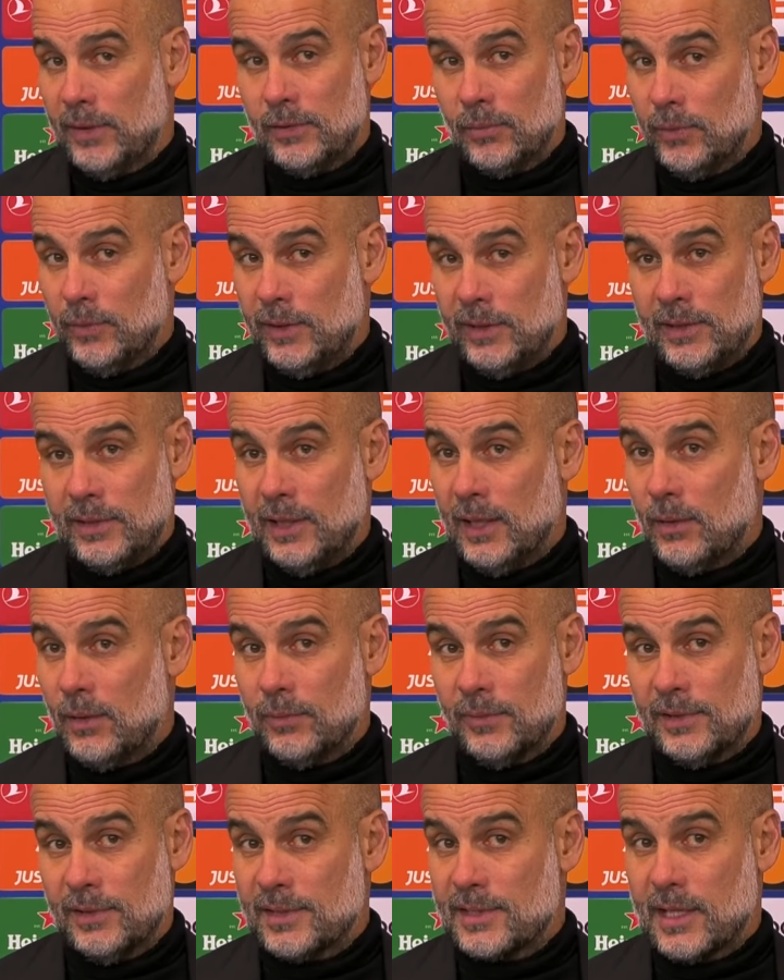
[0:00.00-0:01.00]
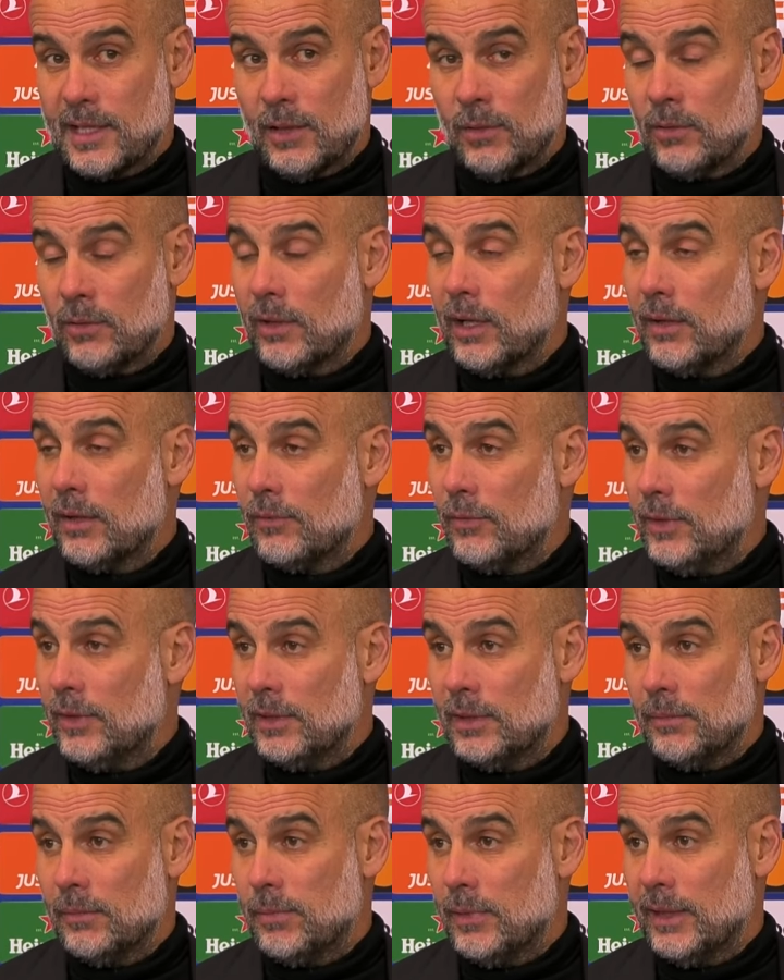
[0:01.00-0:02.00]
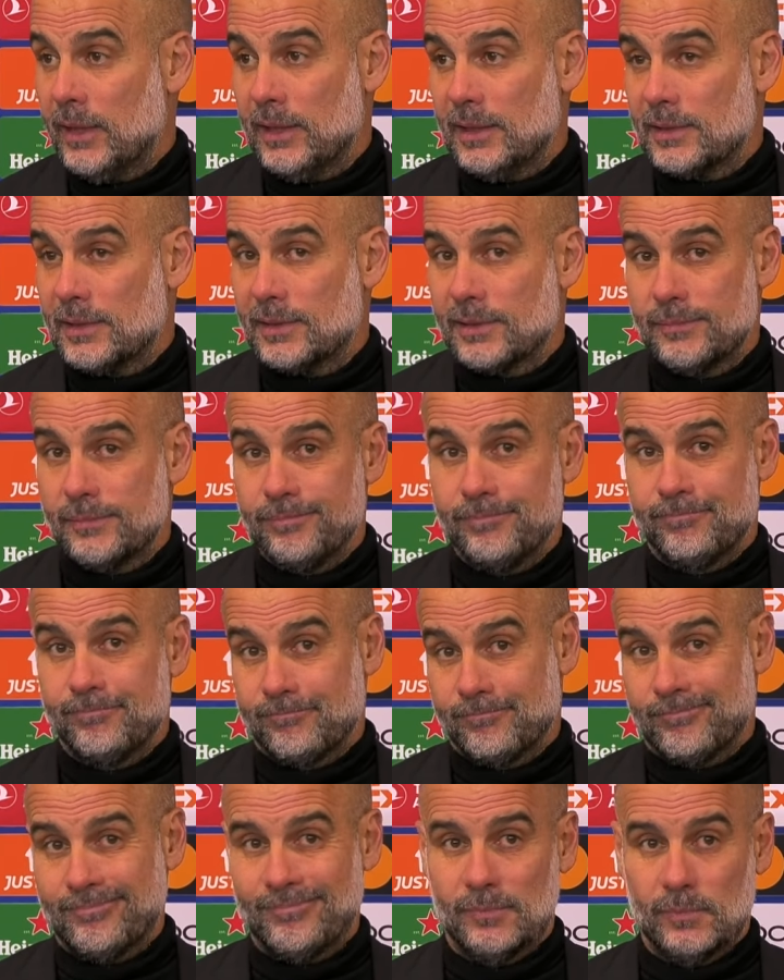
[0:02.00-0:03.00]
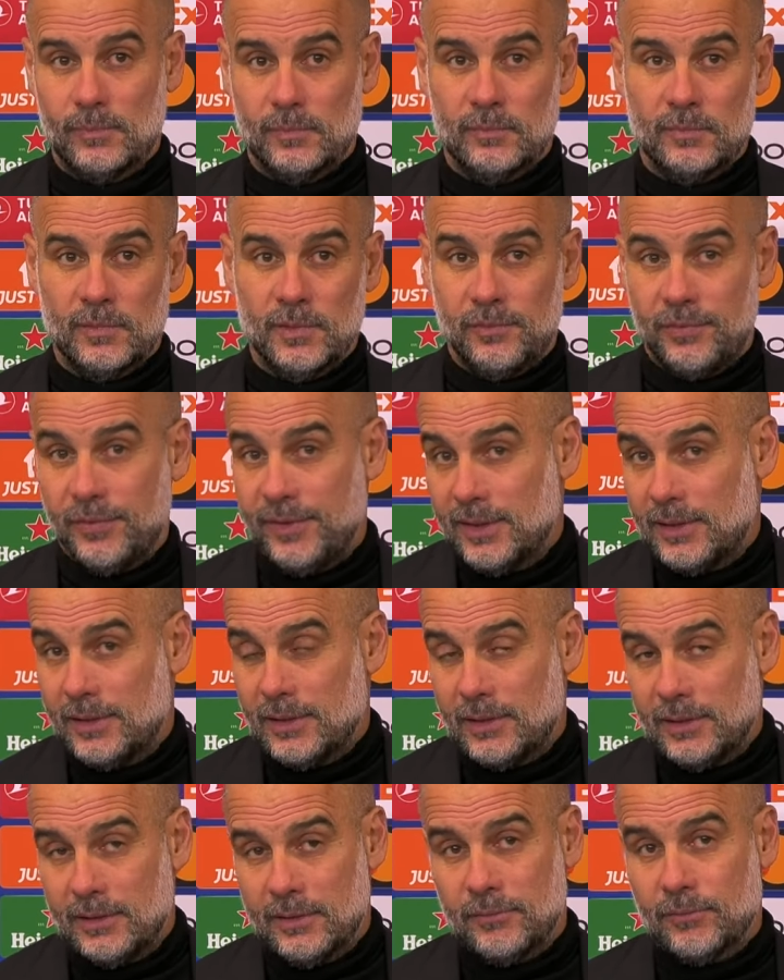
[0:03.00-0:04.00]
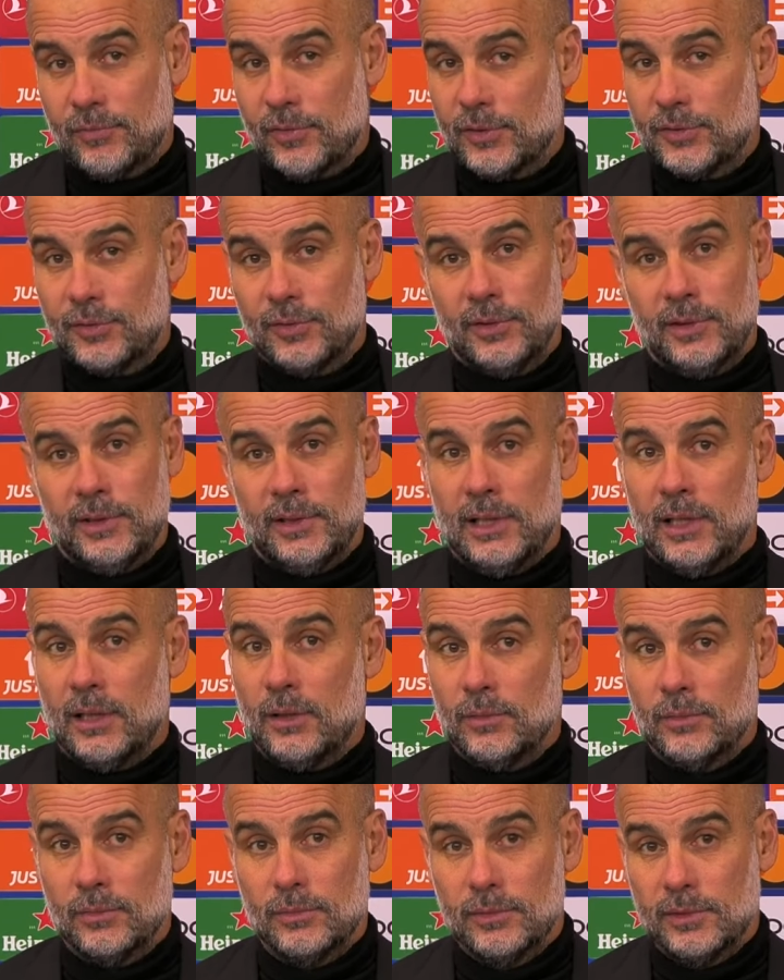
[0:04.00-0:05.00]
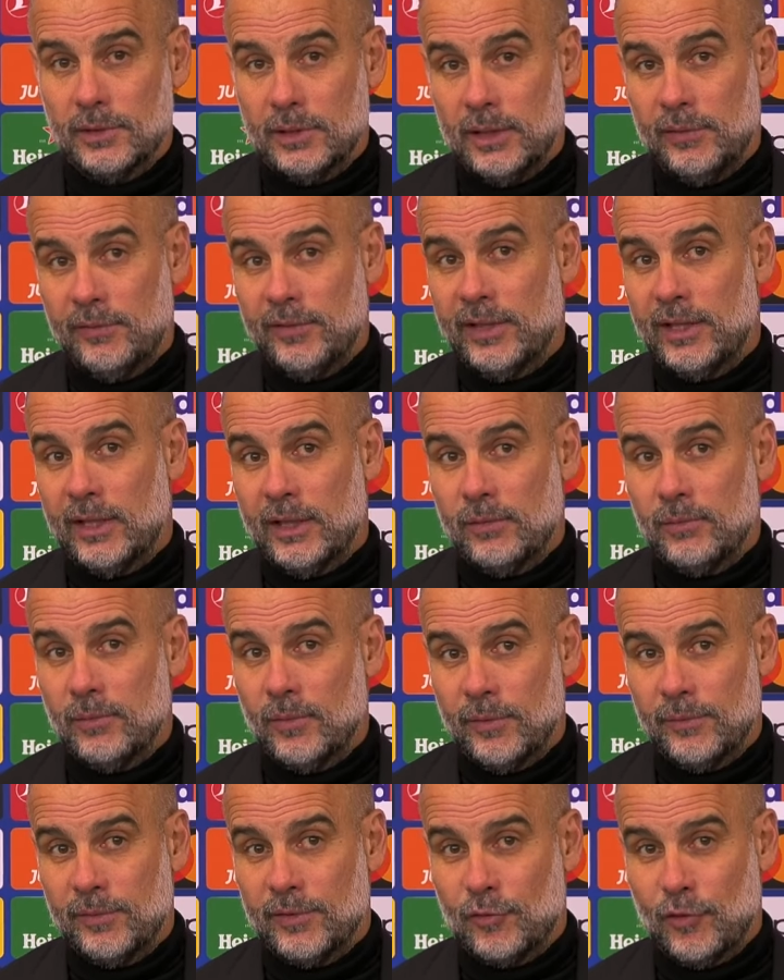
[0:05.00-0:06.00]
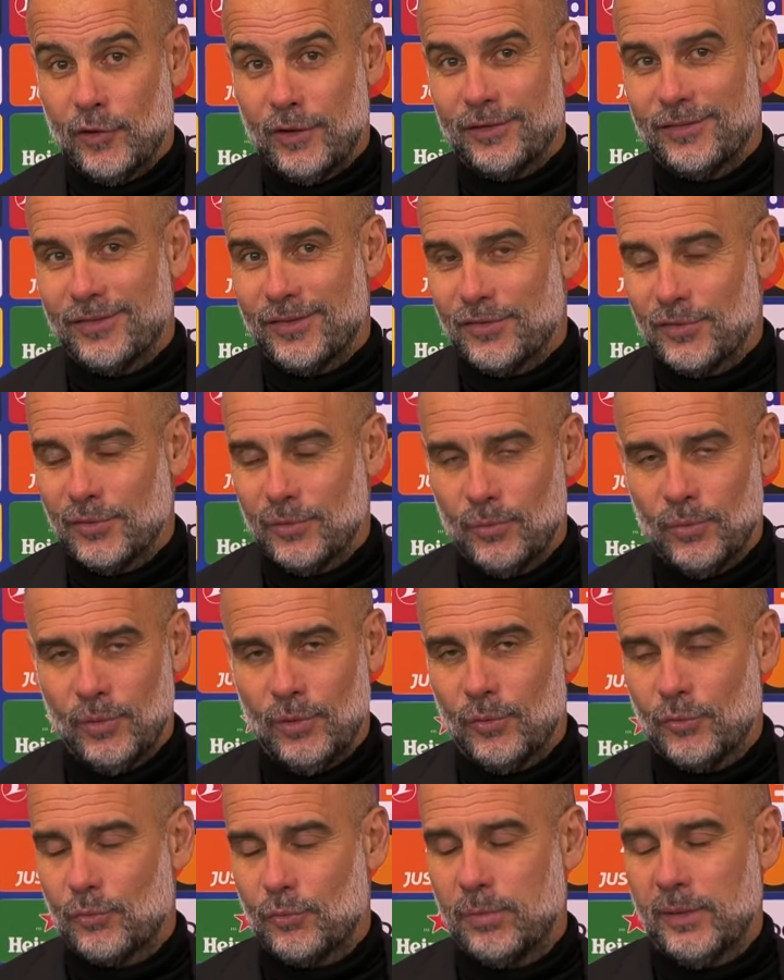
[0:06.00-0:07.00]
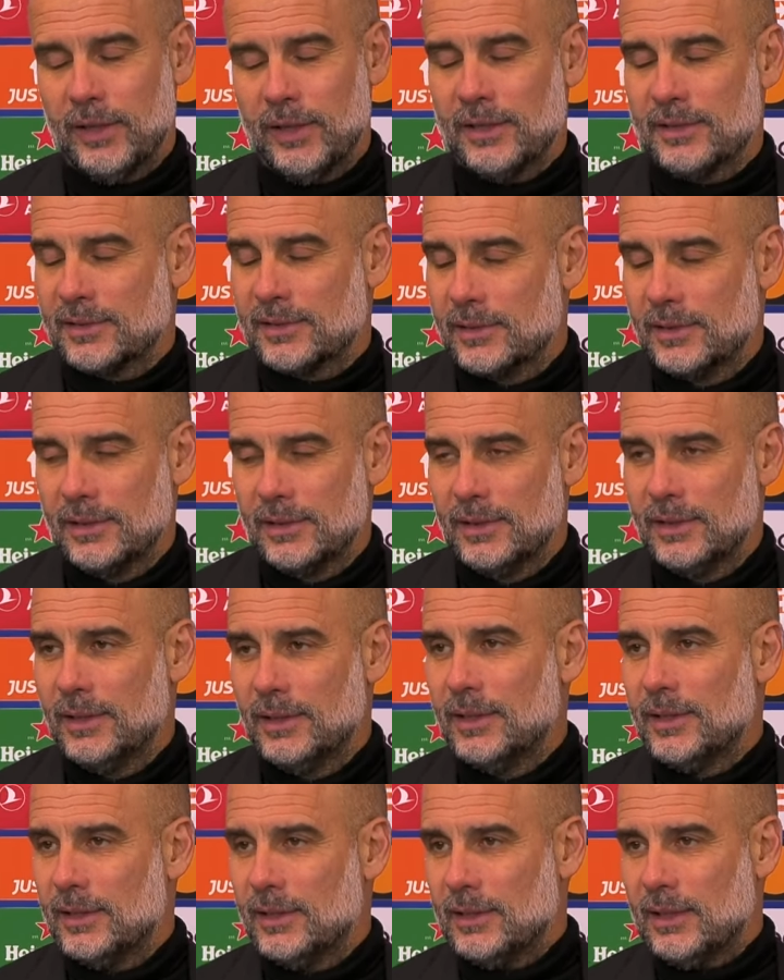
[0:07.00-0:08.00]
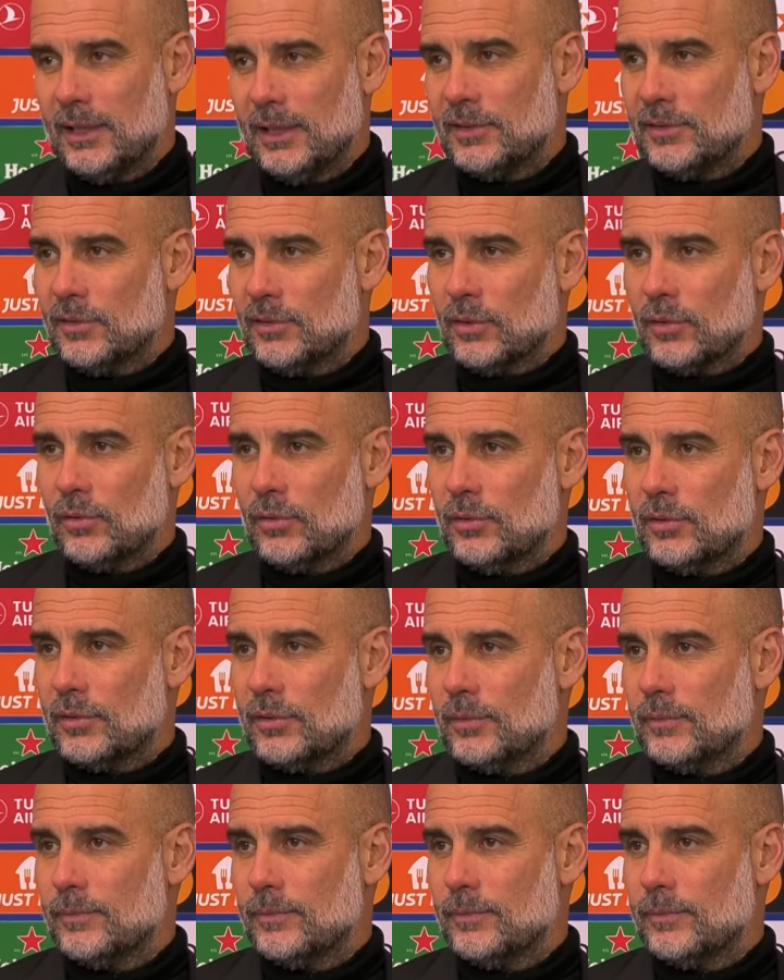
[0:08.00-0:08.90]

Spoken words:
but we need now, with the schedule we have, we need the players fit. And unfortunately now, every game, every training session, we lose players. And that is not good.